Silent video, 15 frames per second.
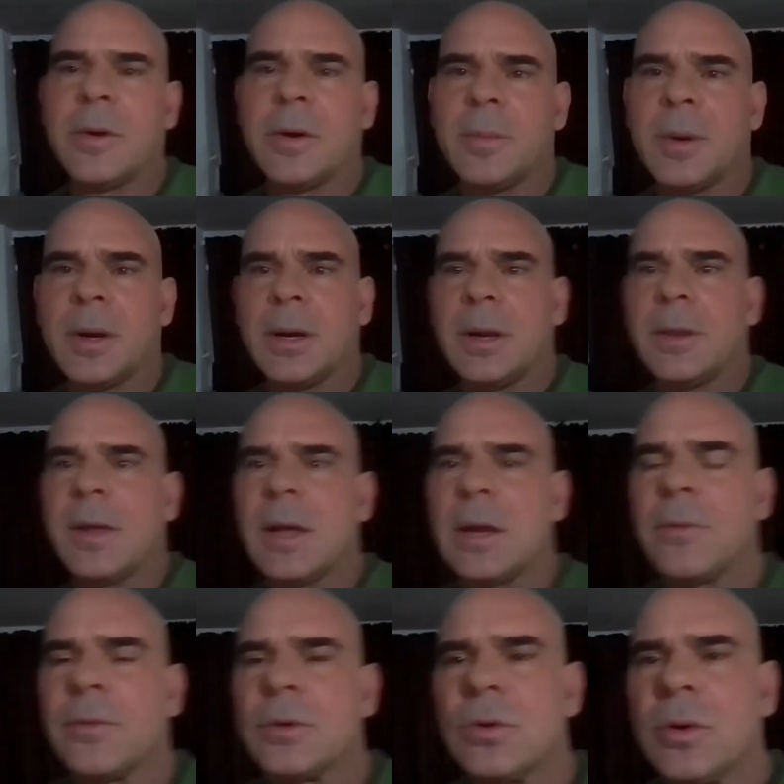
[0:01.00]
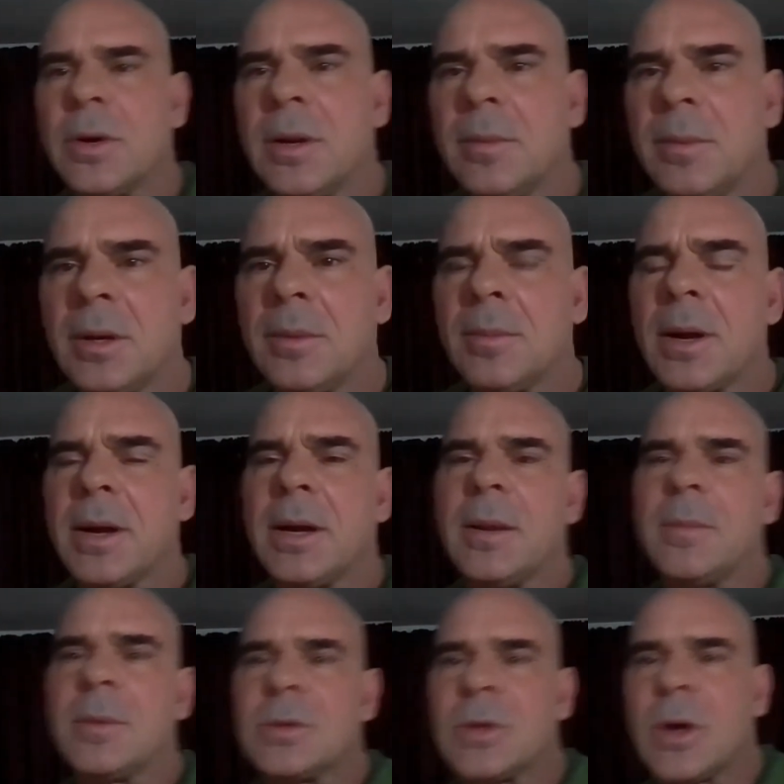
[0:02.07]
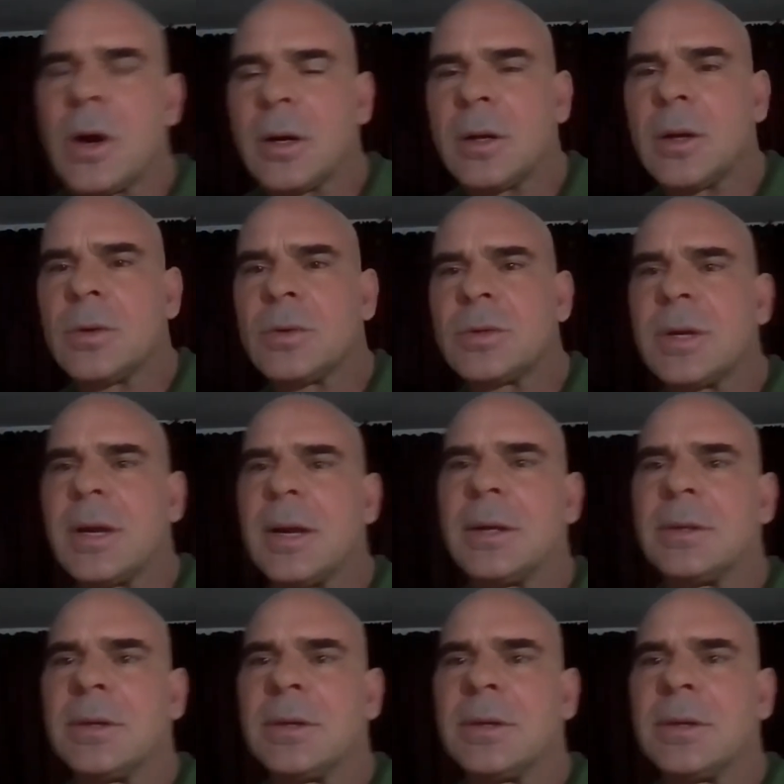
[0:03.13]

everybody. Thank you for joining me. My name is Carlos.